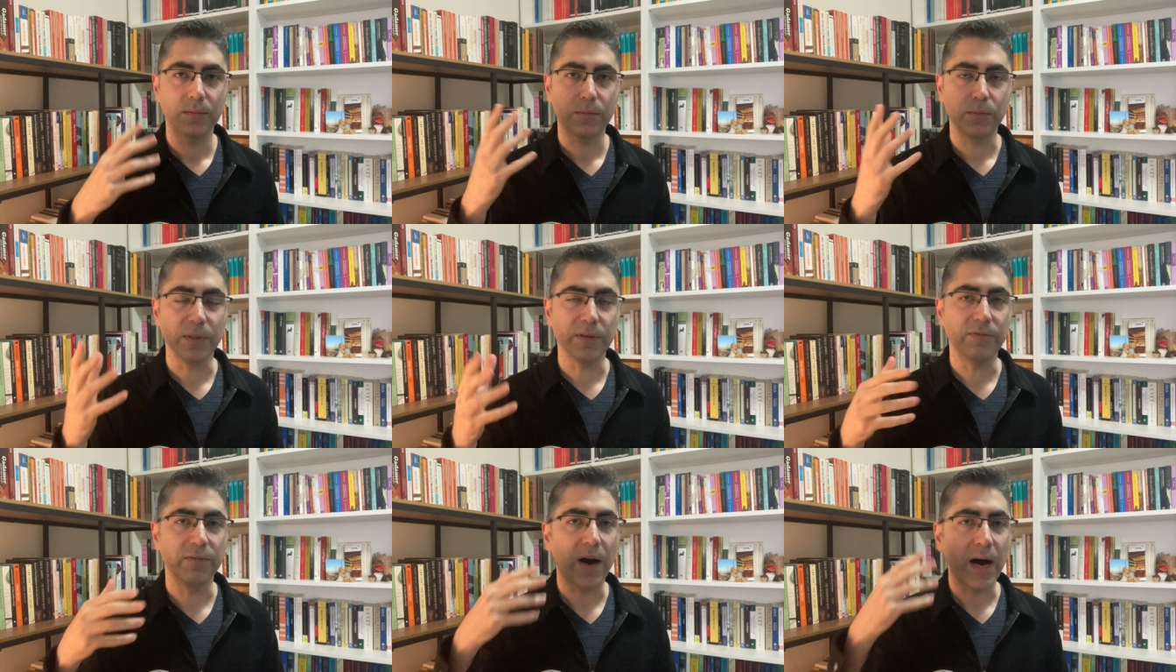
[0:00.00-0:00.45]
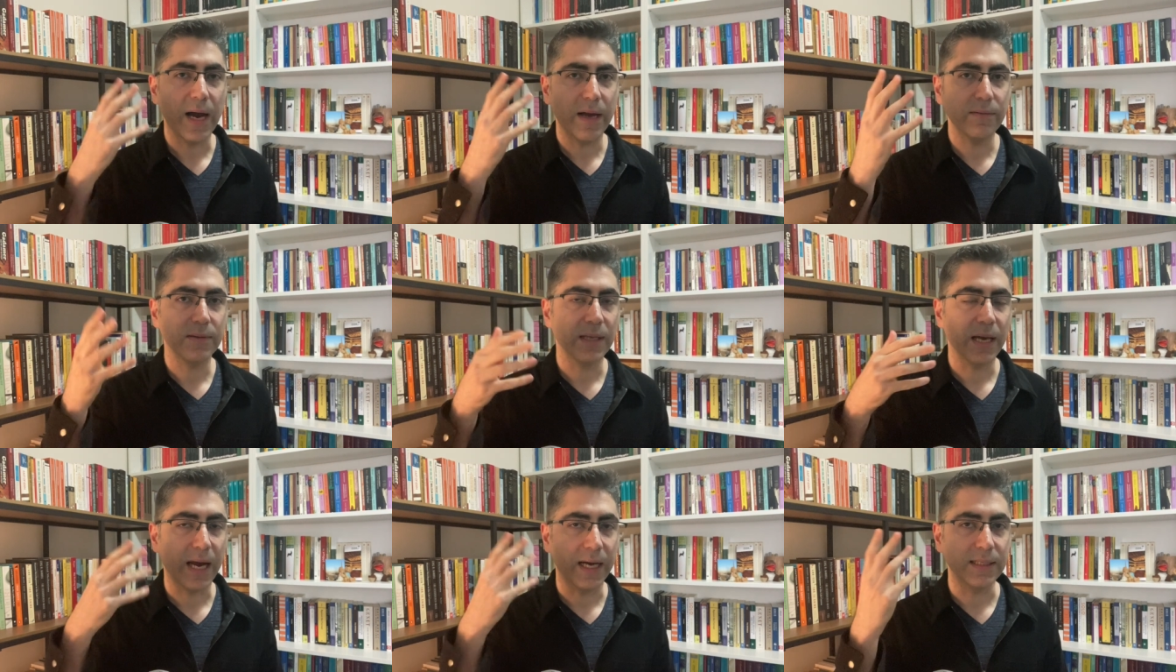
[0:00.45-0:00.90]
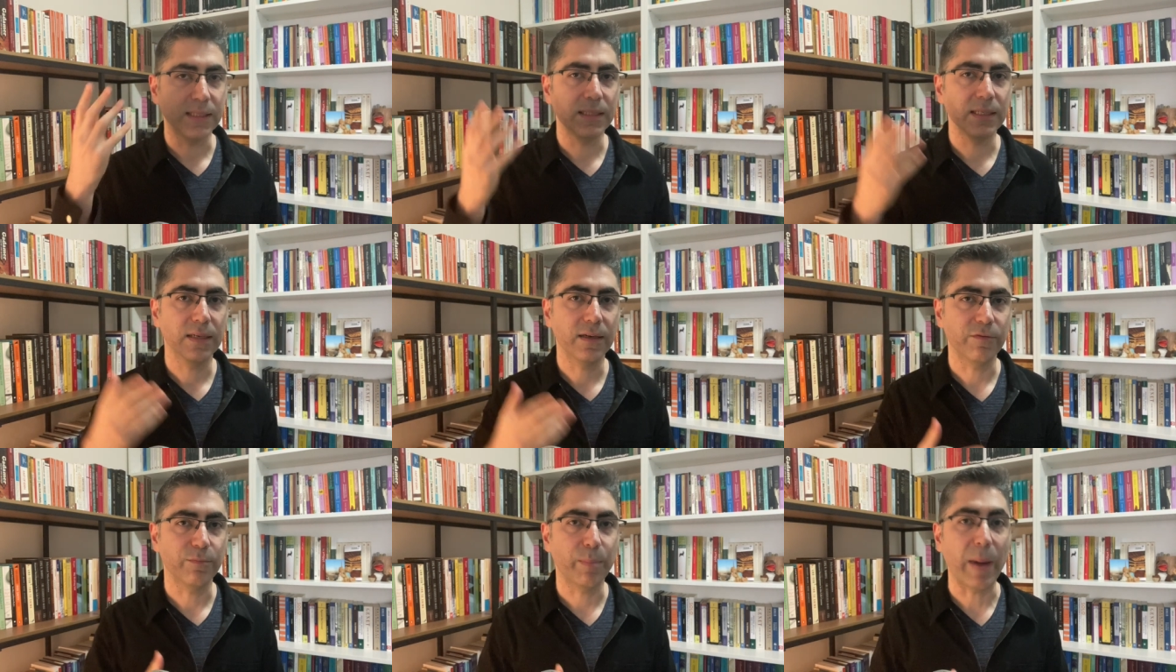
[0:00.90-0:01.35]
revive the
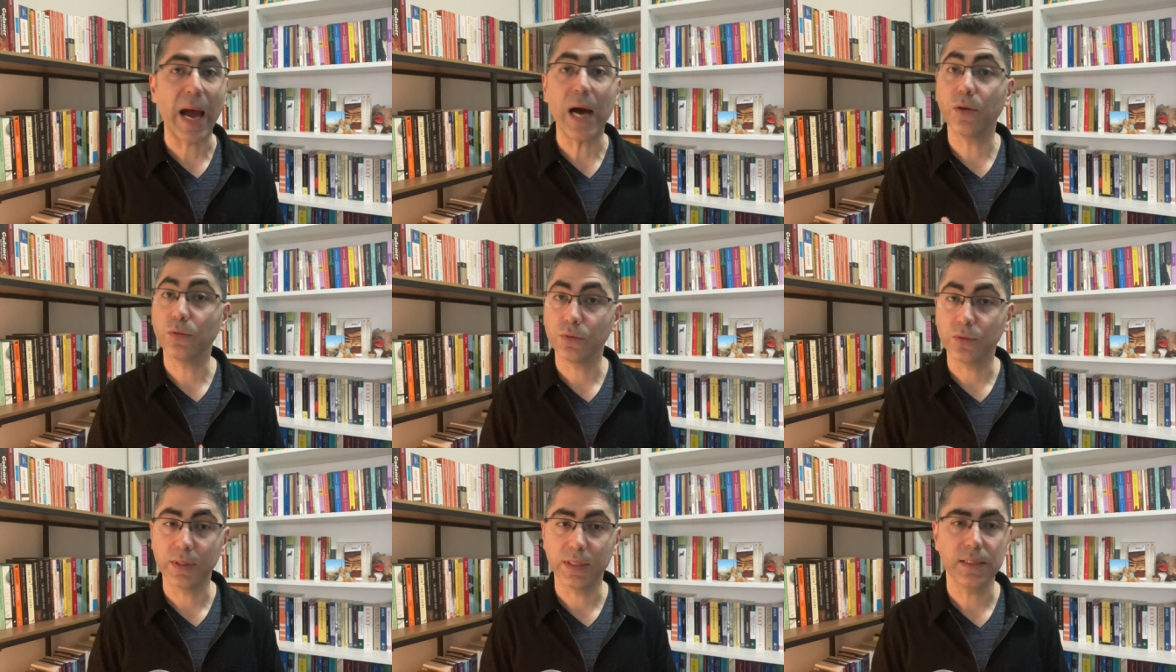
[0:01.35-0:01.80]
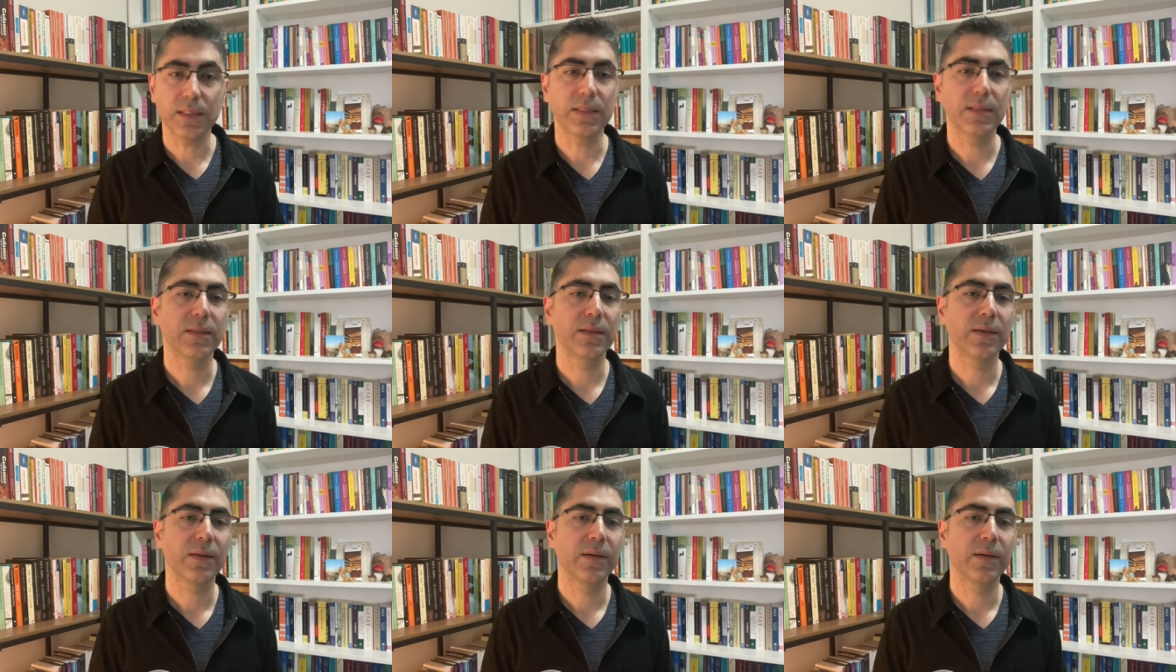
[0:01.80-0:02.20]
idea of boundaries.